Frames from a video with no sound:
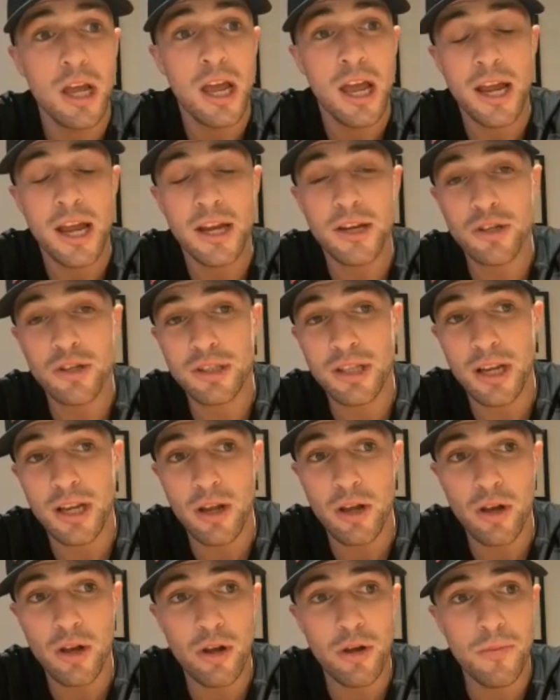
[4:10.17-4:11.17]
It just
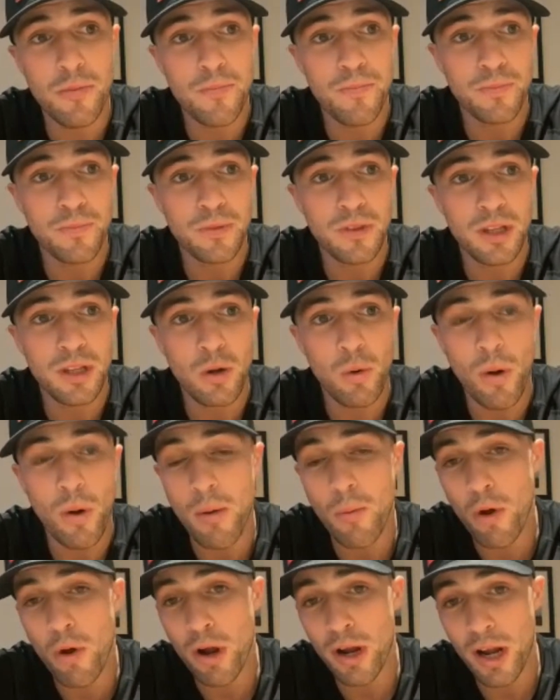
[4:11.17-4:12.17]
didn't
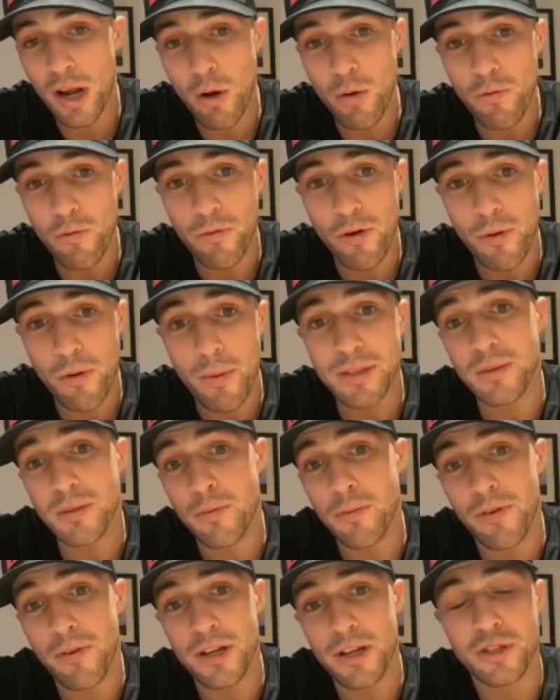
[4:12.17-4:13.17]
quite work out for him as a
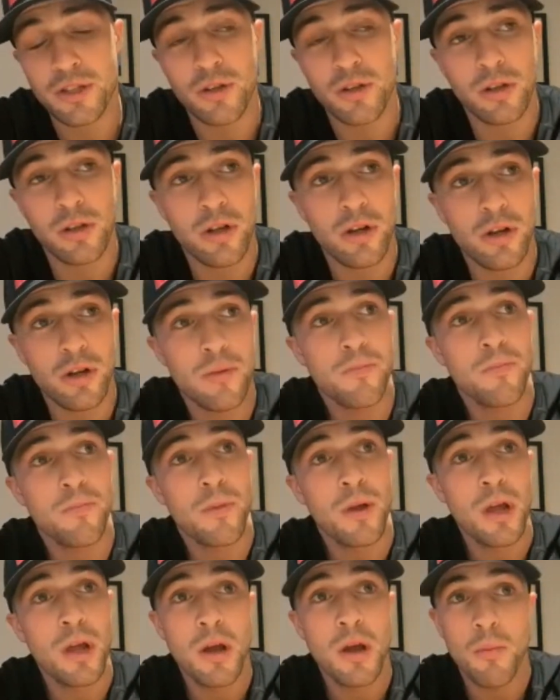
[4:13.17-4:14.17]
professional.
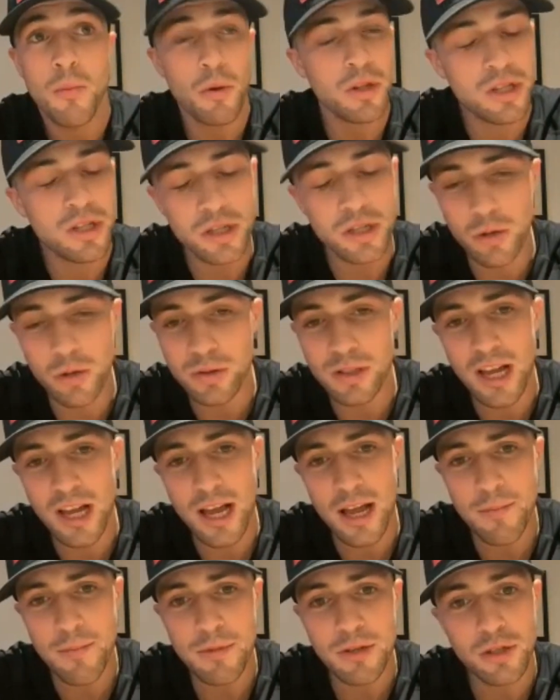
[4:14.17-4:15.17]
But there's still
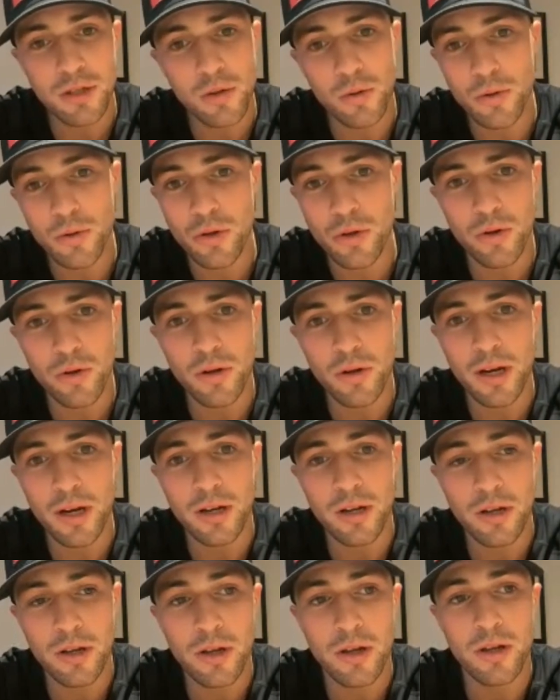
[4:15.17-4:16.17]
time. He's still young,
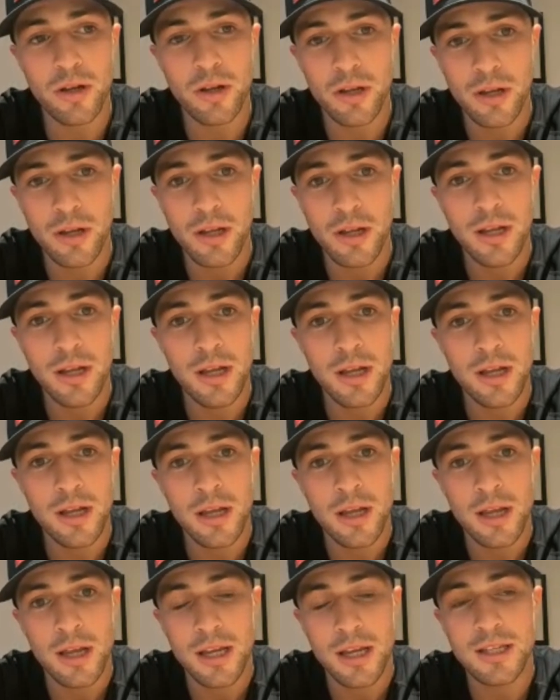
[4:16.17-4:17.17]
and
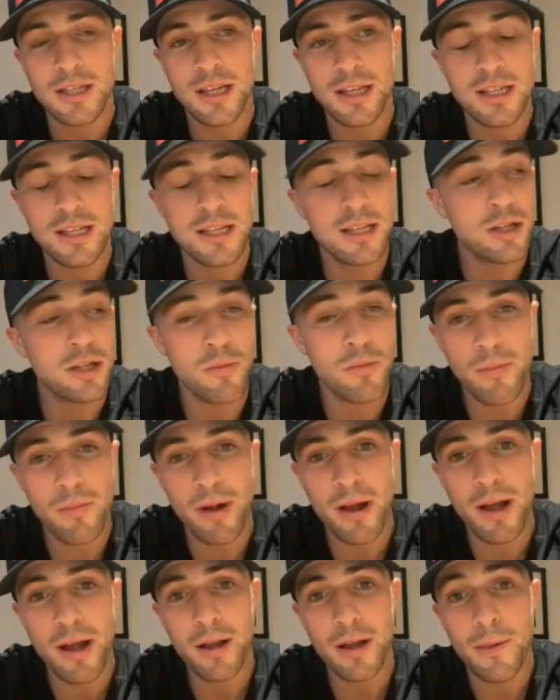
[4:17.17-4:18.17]
he says he's coming
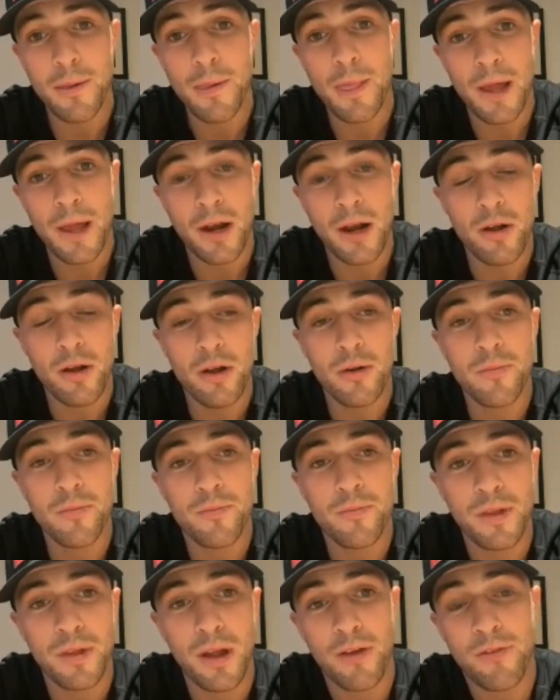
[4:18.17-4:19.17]
back. And
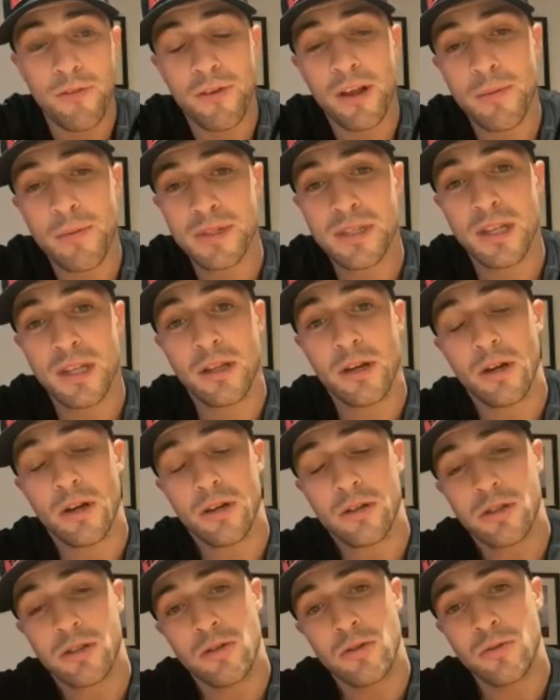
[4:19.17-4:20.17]
I think it'd be silly
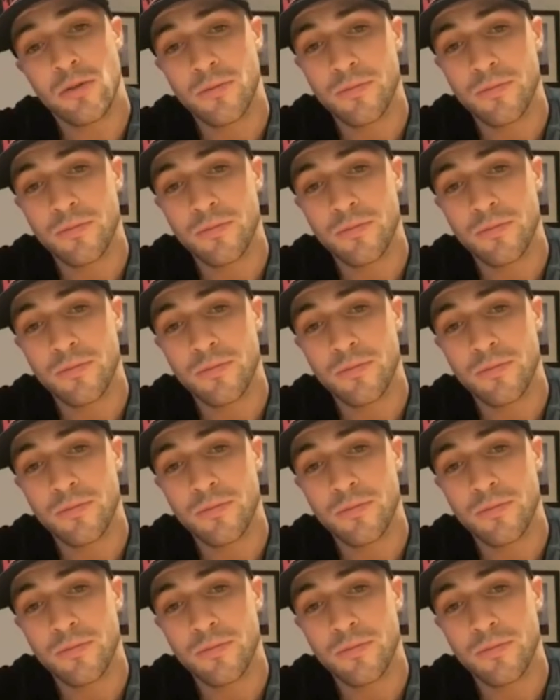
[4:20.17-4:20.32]
not to.